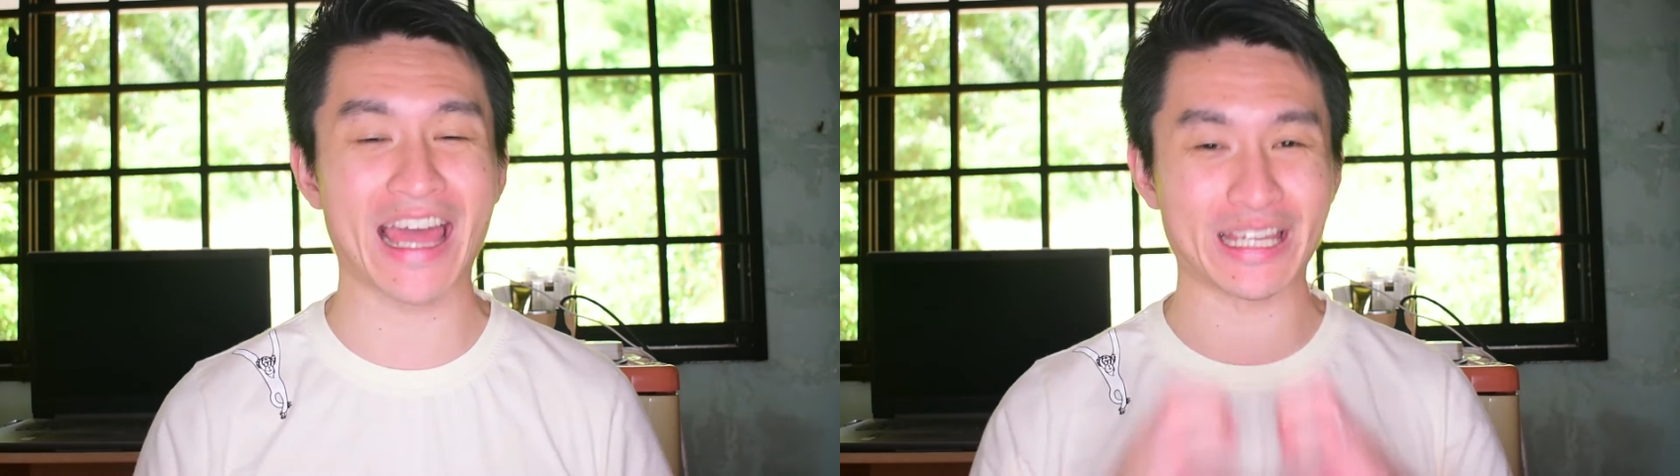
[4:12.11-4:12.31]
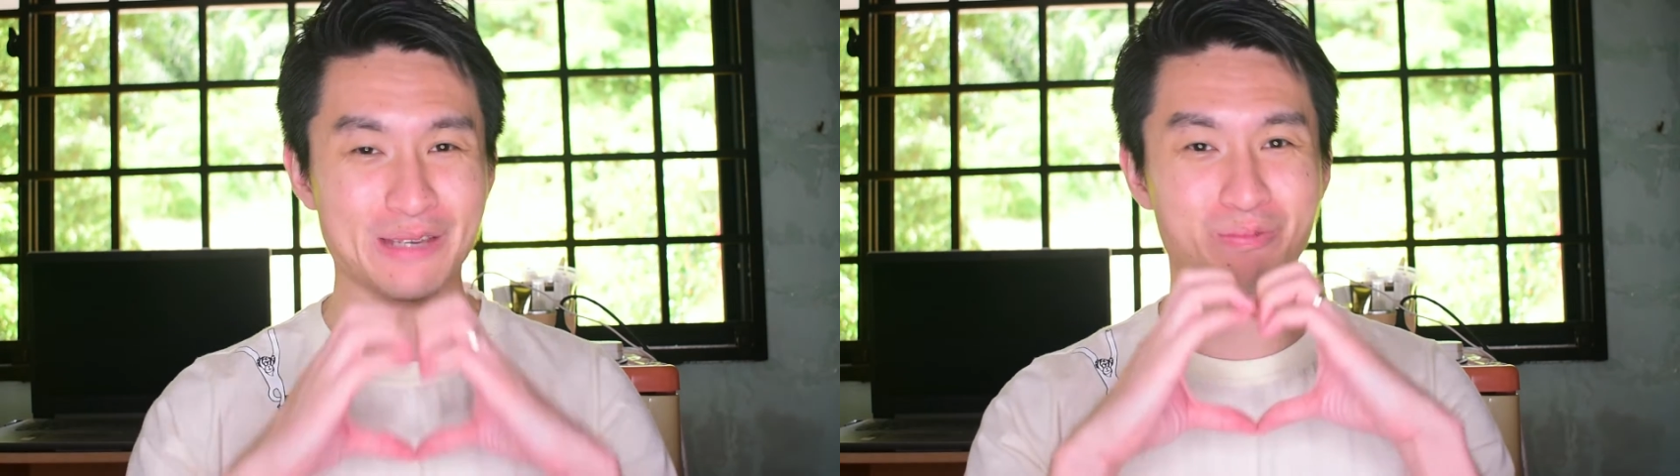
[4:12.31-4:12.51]

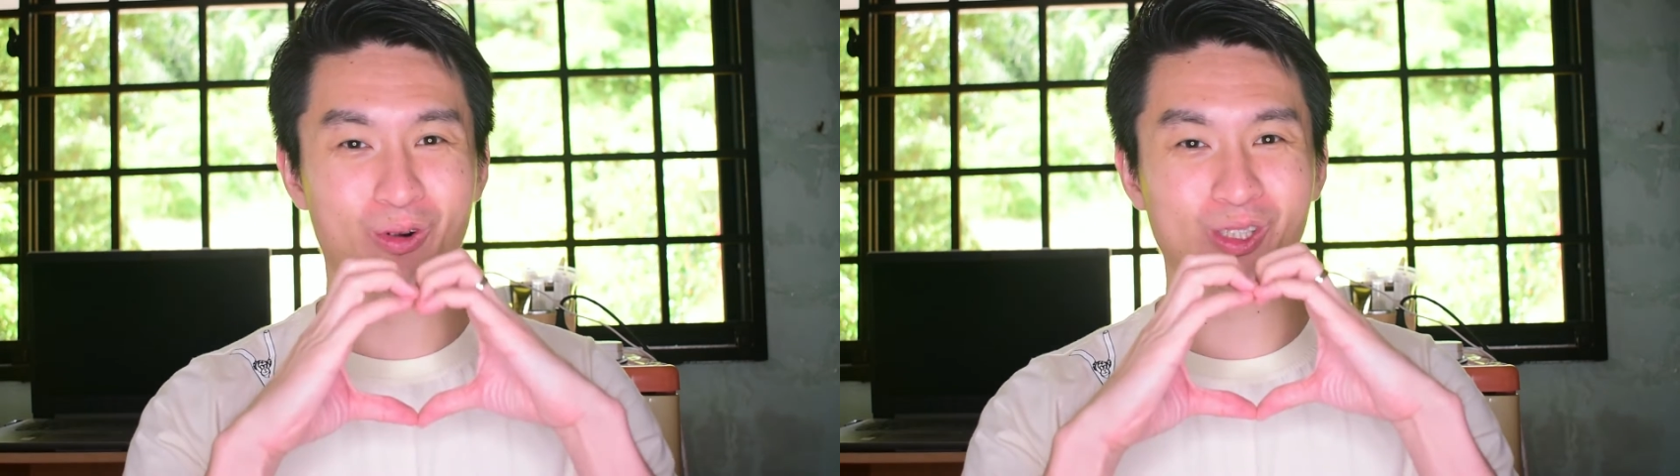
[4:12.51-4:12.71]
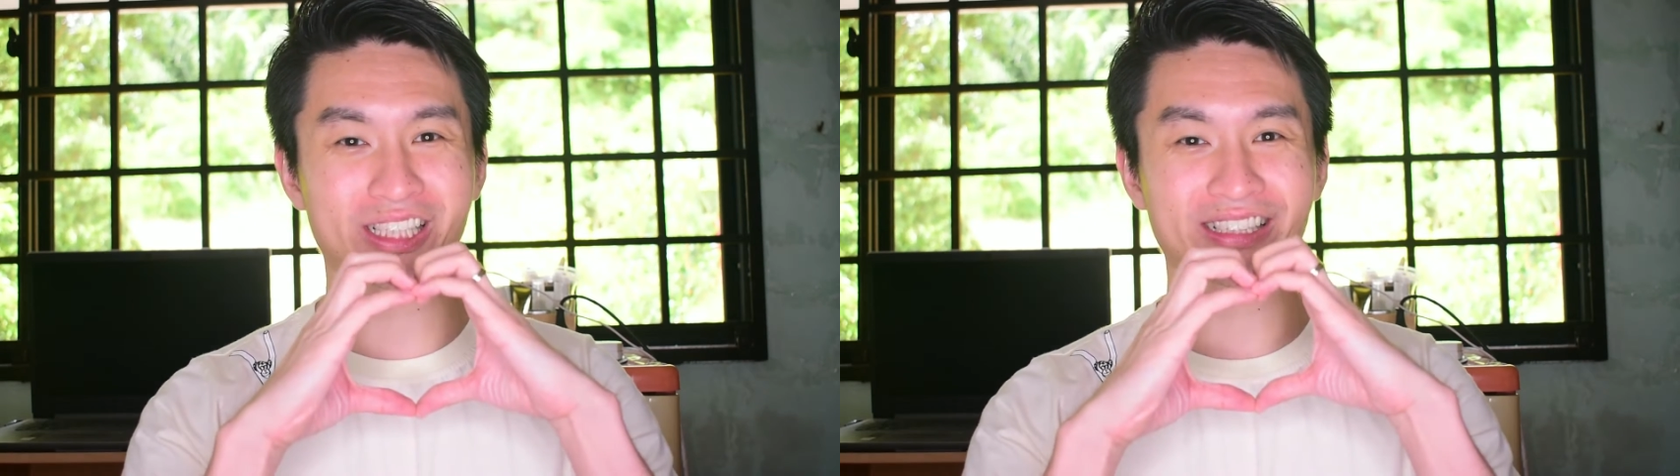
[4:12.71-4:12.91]
an
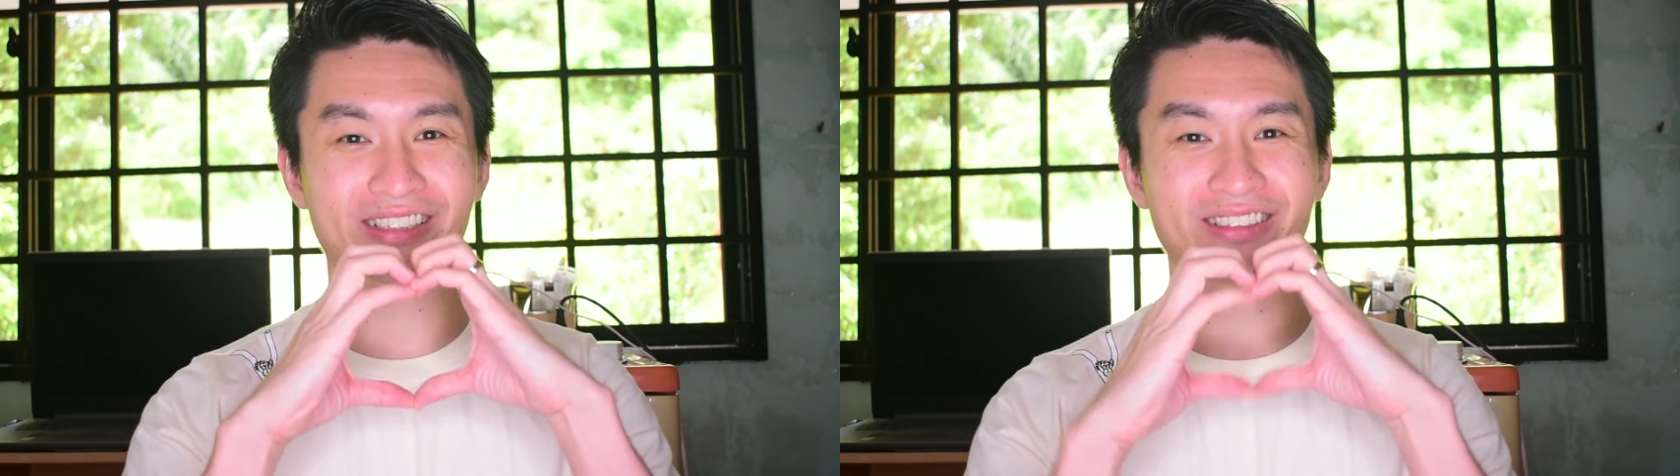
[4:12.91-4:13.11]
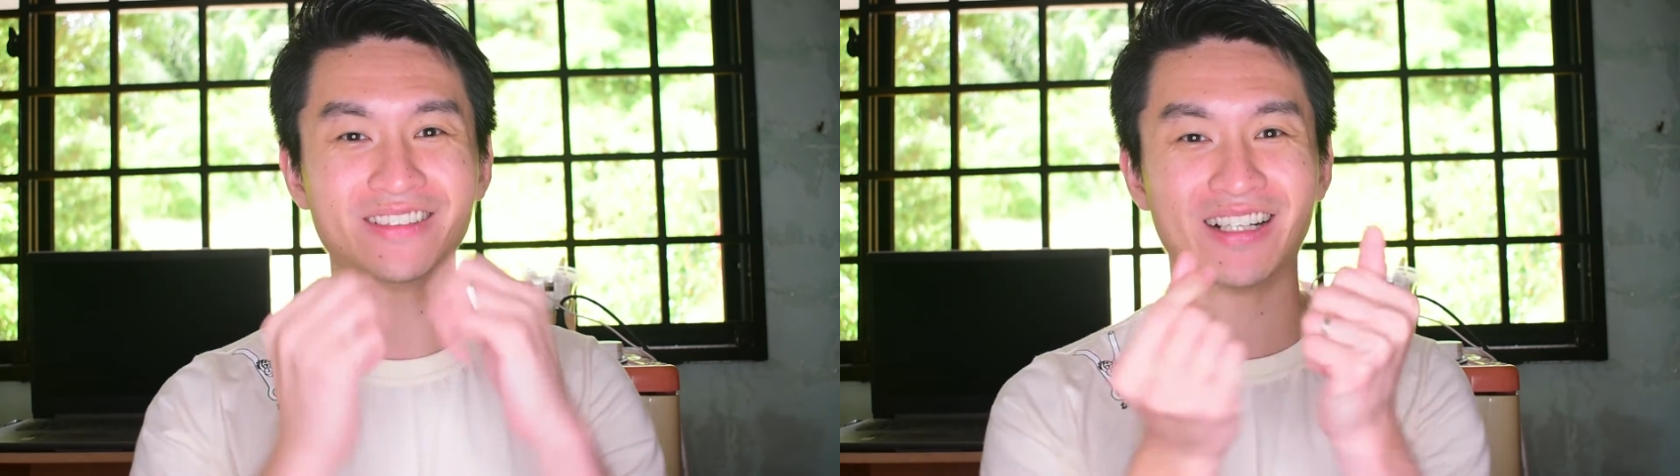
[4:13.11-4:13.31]

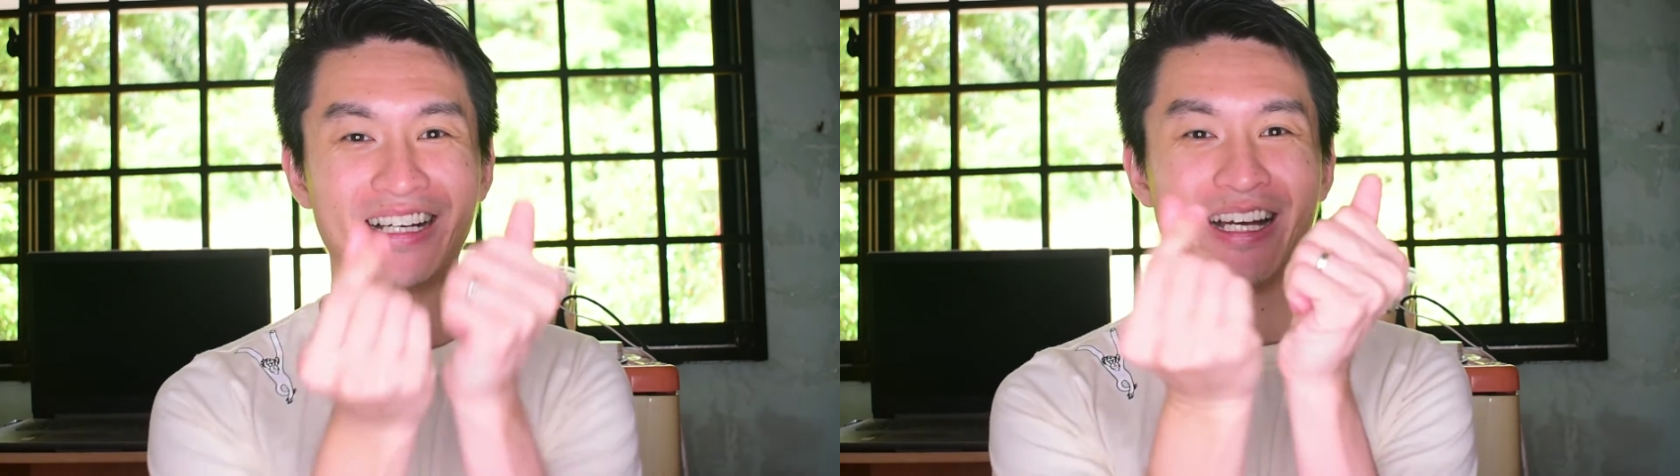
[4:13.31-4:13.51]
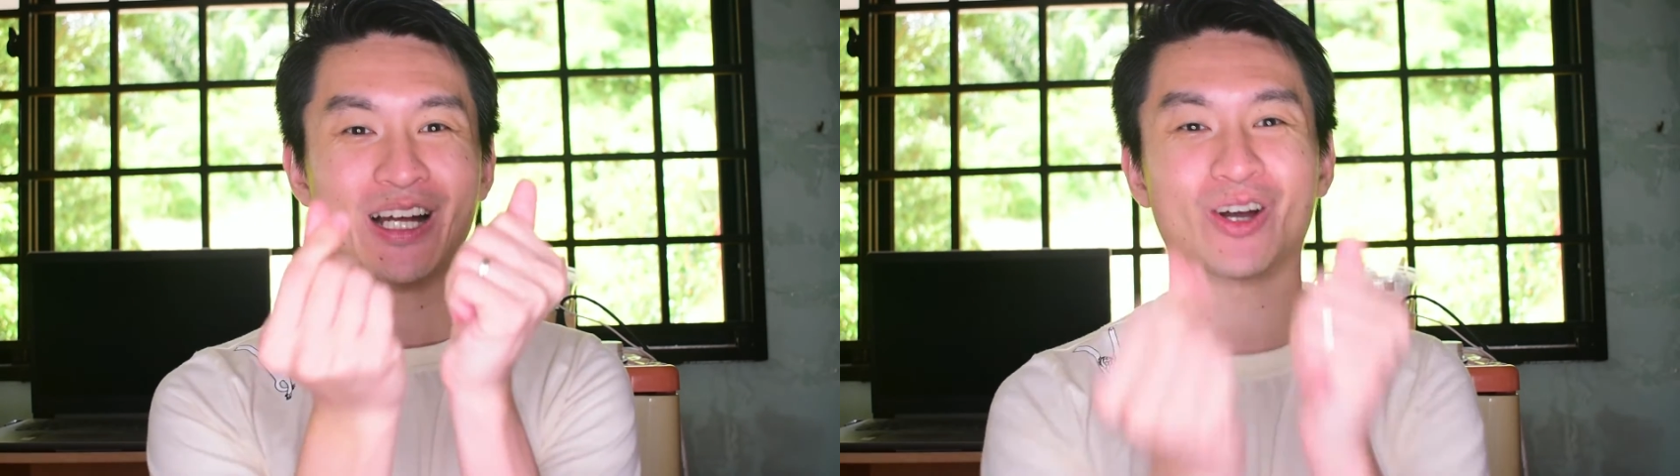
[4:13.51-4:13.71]
emotional
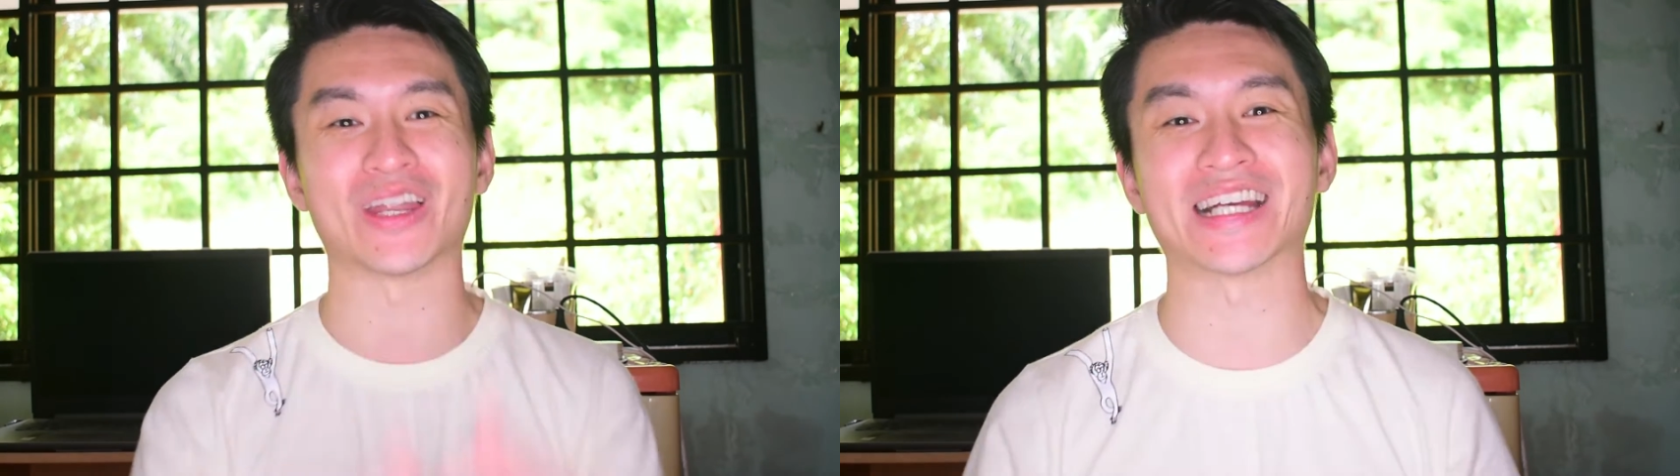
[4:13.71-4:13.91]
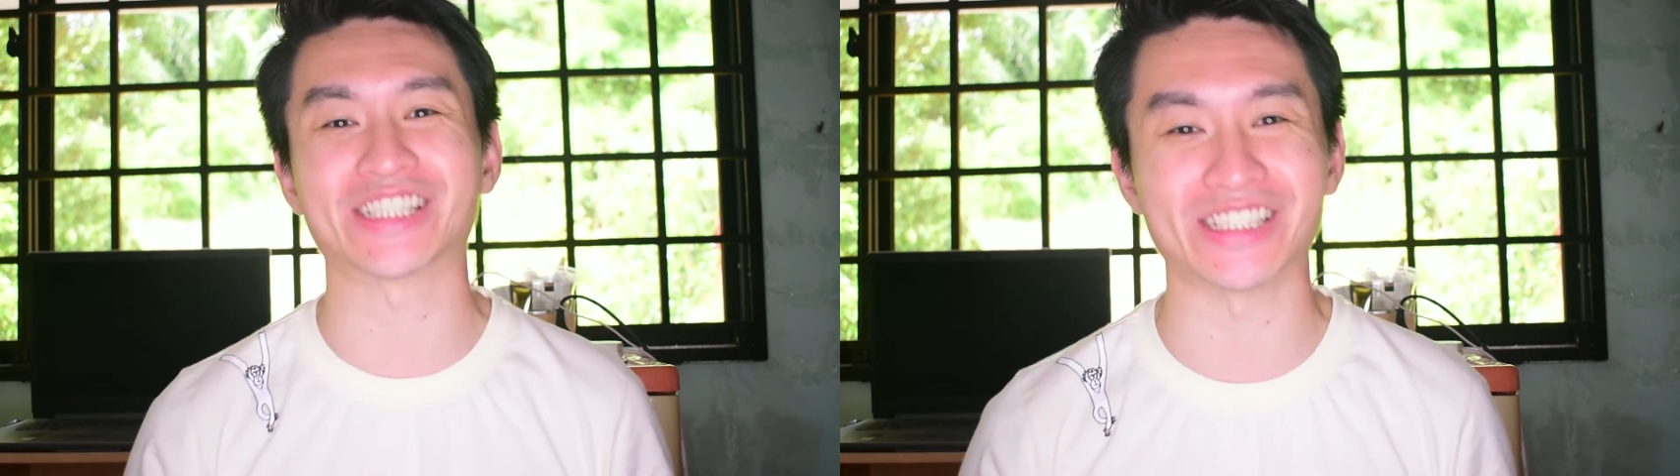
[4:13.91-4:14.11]

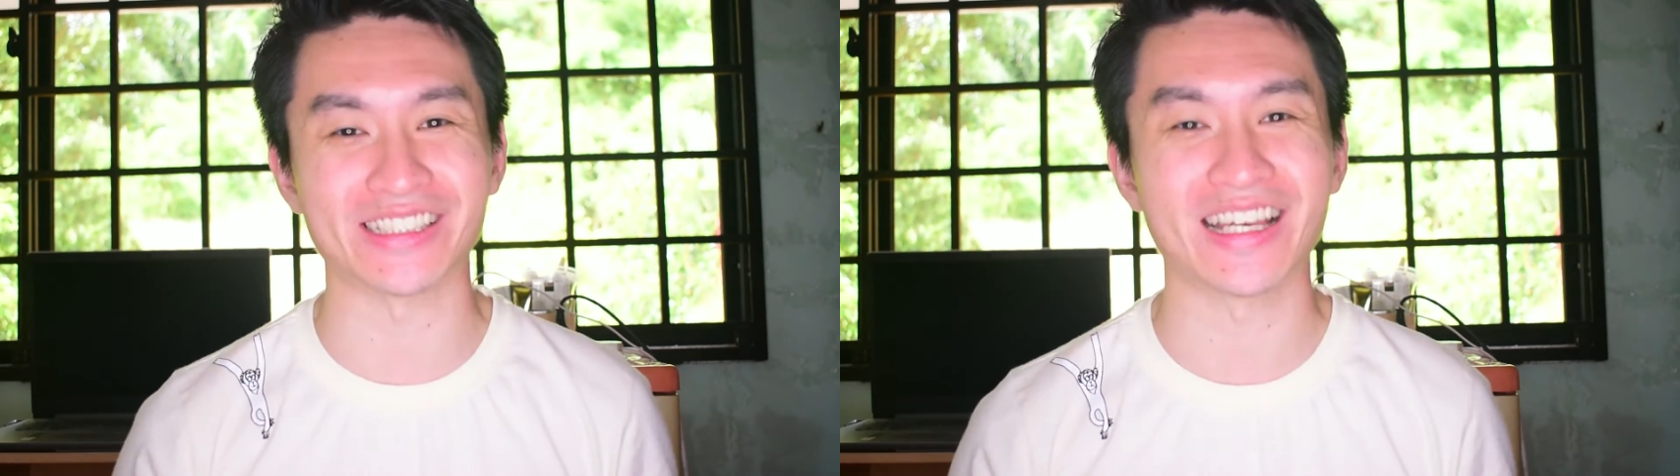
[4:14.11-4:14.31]
connection.